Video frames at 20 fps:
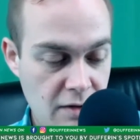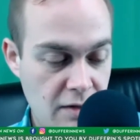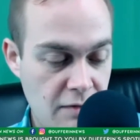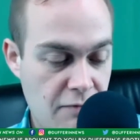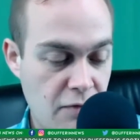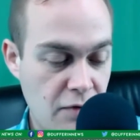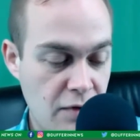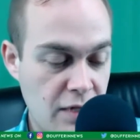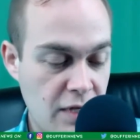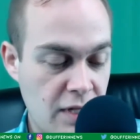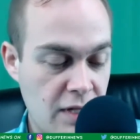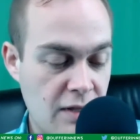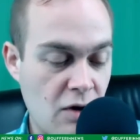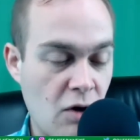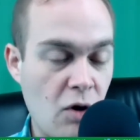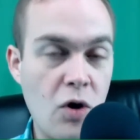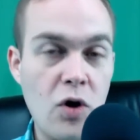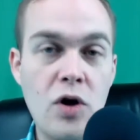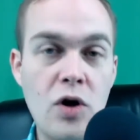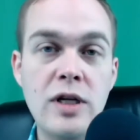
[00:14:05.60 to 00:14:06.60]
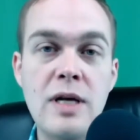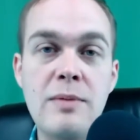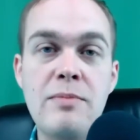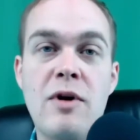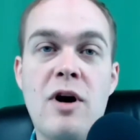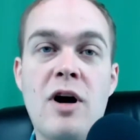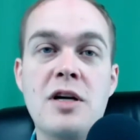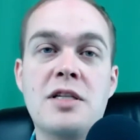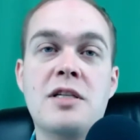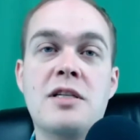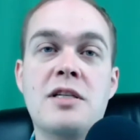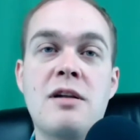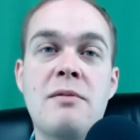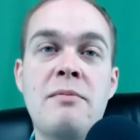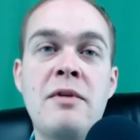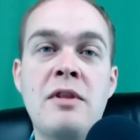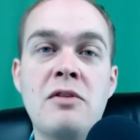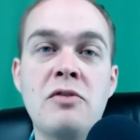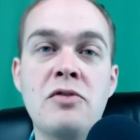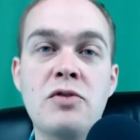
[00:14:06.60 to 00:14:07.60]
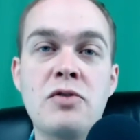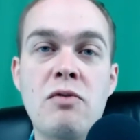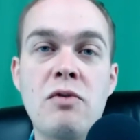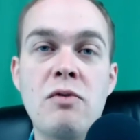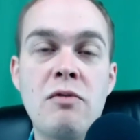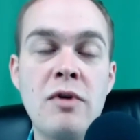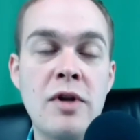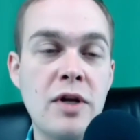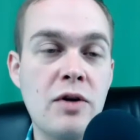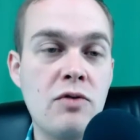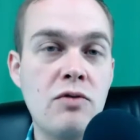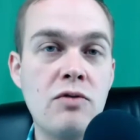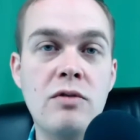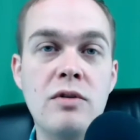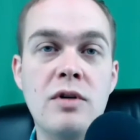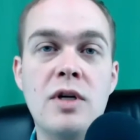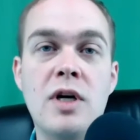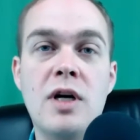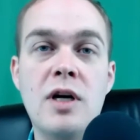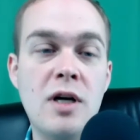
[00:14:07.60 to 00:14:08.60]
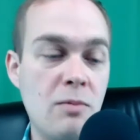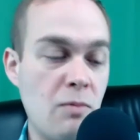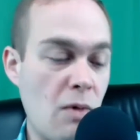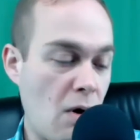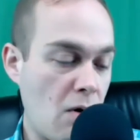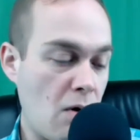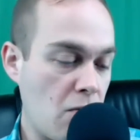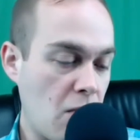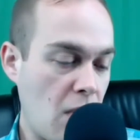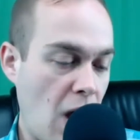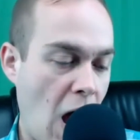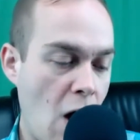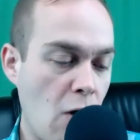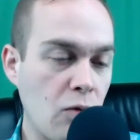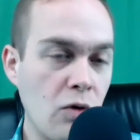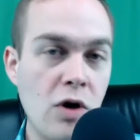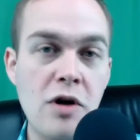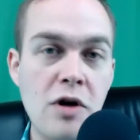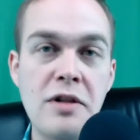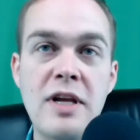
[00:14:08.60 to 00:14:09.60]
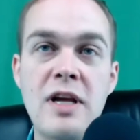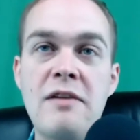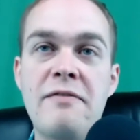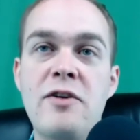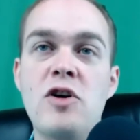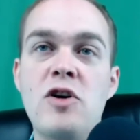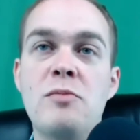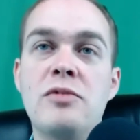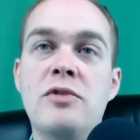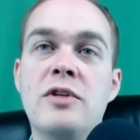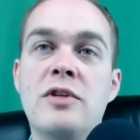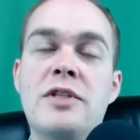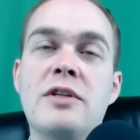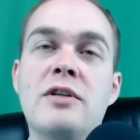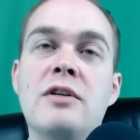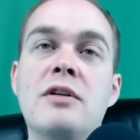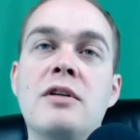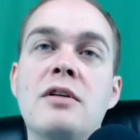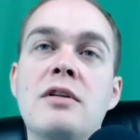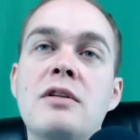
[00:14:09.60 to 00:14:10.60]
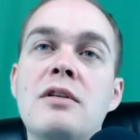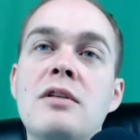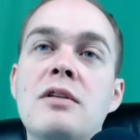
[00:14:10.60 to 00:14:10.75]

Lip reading: for the holiday boxes, because I mean, those were really cool. How long are they available until?